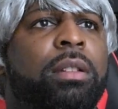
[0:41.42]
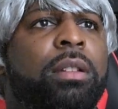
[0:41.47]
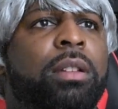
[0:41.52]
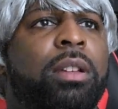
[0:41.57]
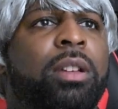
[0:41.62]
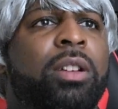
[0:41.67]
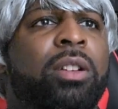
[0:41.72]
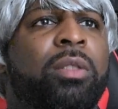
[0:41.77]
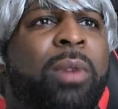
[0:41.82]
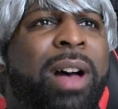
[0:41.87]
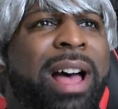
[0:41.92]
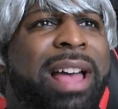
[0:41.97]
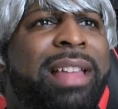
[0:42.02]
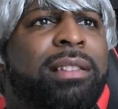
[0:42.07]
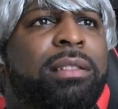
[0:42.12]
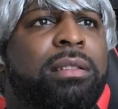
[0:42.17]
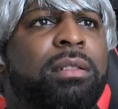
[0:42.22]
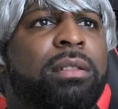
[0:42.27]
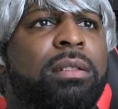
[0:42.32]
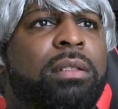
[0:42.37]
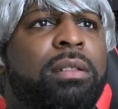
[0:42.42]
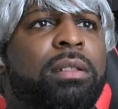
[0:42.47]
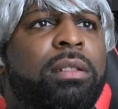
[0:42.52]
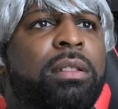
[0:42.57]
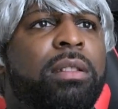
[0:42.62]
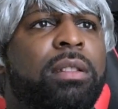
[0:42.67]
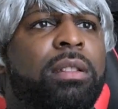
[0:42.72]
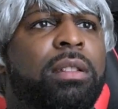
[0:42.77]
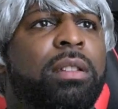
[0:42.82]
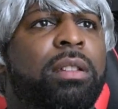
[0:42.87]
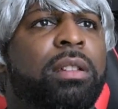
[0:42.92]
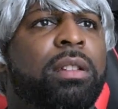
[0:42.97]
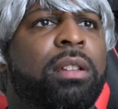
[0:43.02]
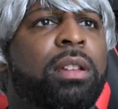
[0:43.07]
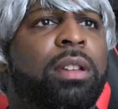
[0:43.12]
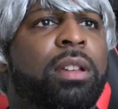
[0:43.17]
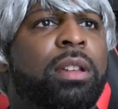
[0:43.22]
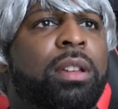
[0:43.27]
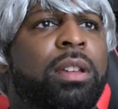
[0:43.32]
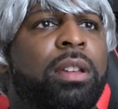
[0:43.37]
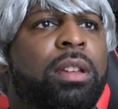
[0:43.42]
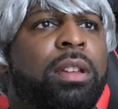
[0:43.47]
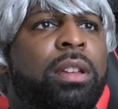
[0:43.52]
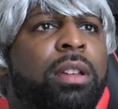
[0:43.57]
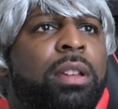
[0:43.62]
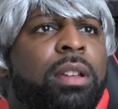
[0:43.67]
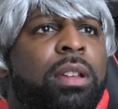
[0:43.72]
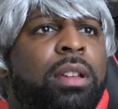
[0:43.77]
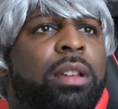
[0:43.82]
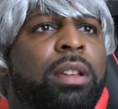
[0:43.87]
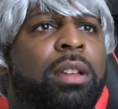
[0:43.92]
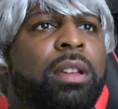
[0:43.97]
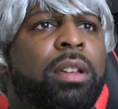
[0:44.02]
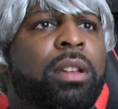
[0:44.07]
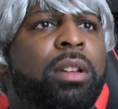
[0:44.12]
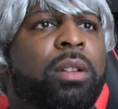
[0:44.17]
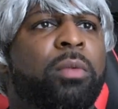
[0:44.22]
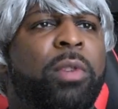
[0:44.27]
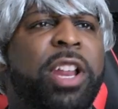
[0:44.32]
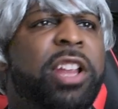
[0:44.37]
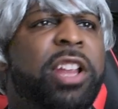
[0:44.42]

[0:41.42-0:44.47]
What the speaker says: You're doing it again. God damn,